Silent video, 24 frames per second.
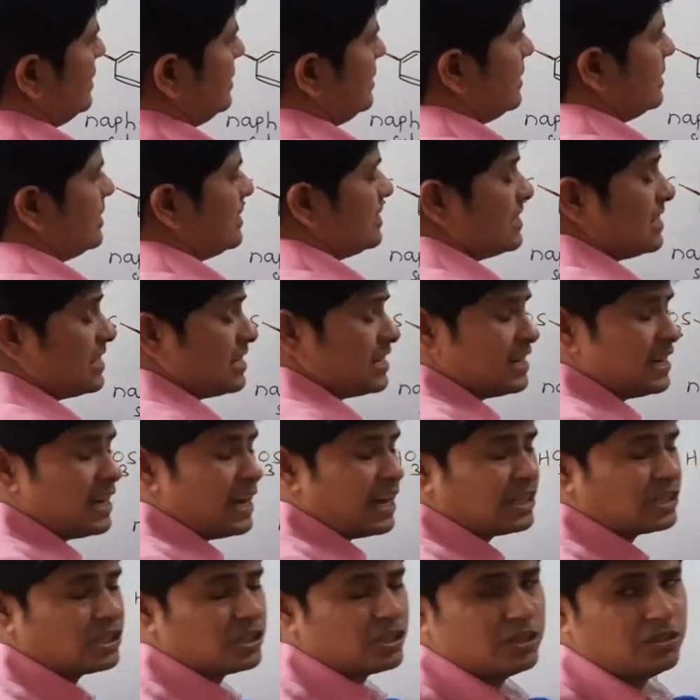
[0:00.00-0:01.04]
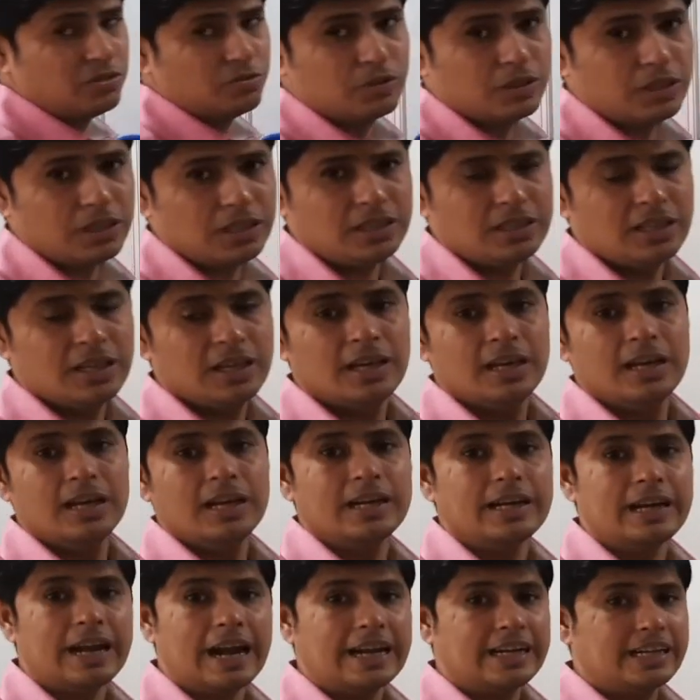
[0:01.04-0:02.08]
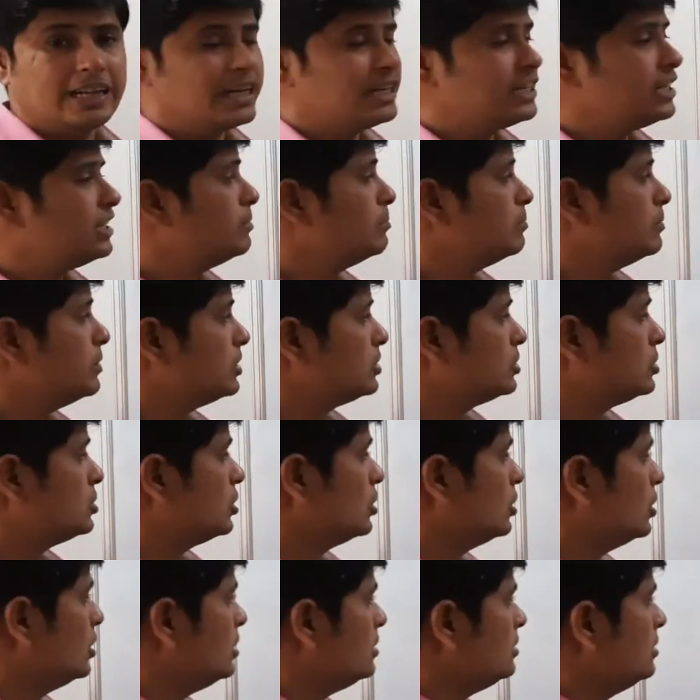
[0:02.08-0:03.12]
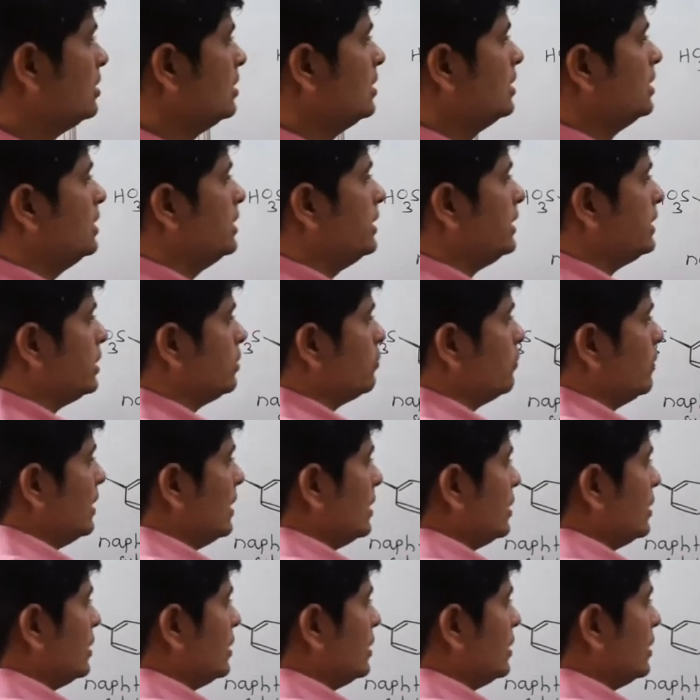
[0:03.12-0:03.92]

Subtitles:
it is a reaction with nitrating mixture. It will